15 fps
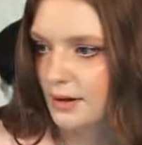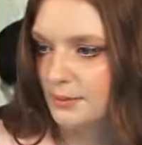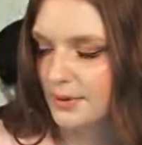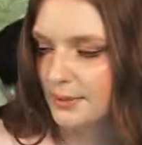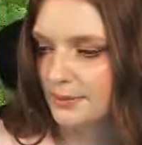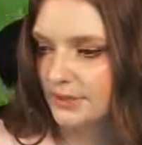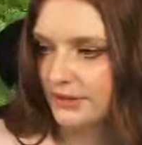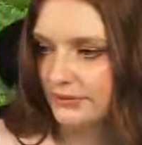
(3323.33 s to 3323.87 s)

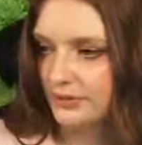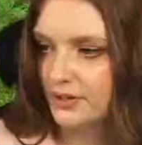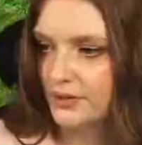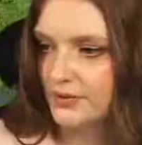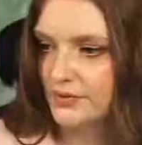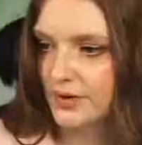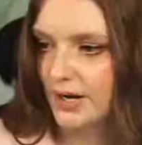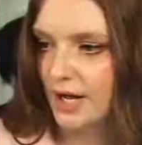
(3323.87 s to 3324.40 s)
People think Rio
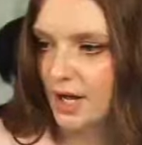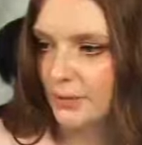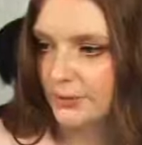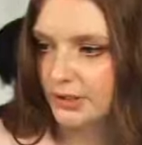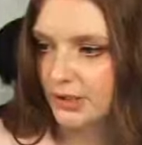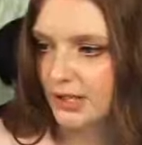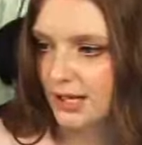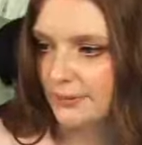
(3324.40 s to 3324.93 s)
is very hot, but
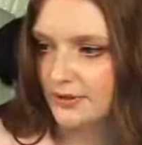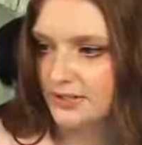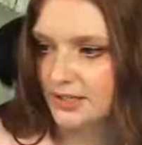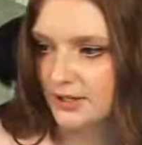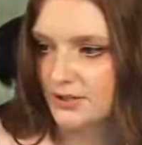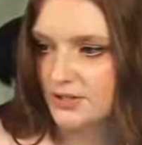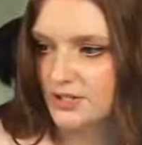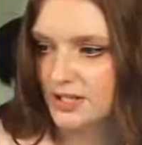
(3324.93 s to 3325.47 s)
the climate is
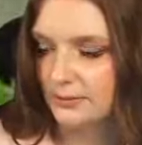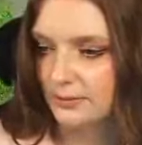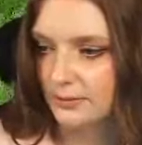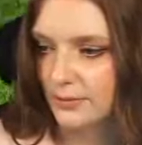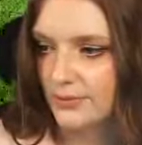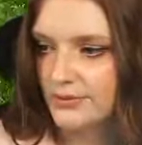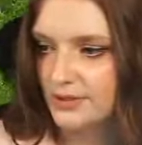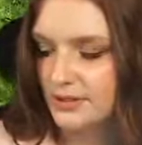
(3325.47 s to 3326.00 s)
actually stable
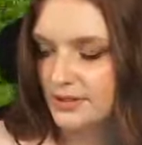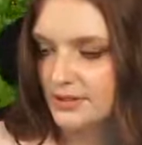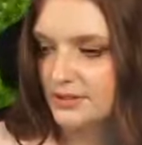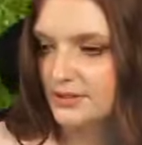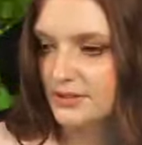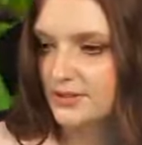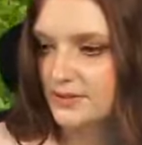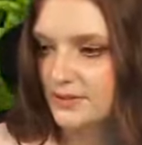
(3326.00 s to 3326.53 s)
most of the
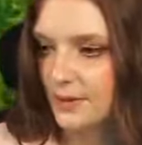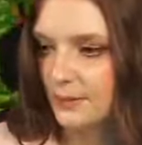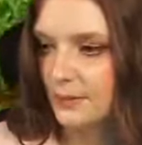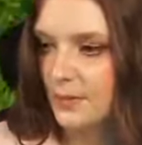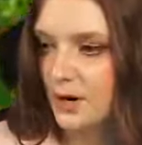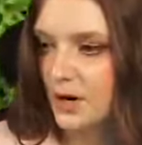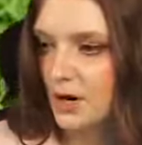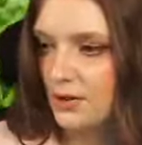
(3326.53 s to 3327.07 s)

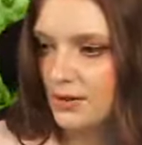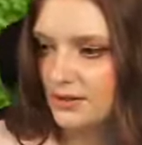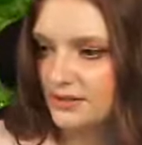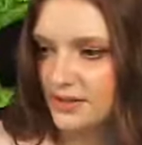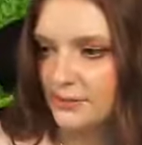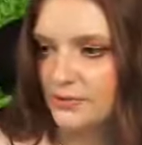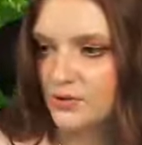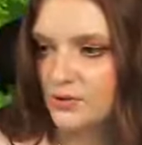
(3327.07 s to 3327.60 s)
summer. The
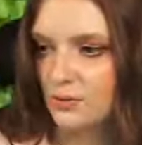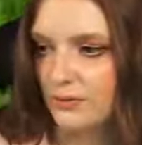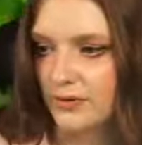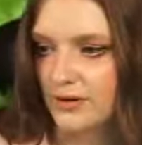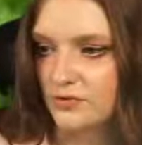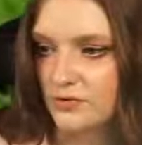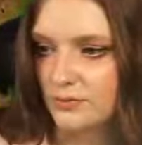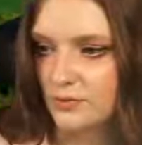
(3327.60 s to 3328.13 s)
temperature will range from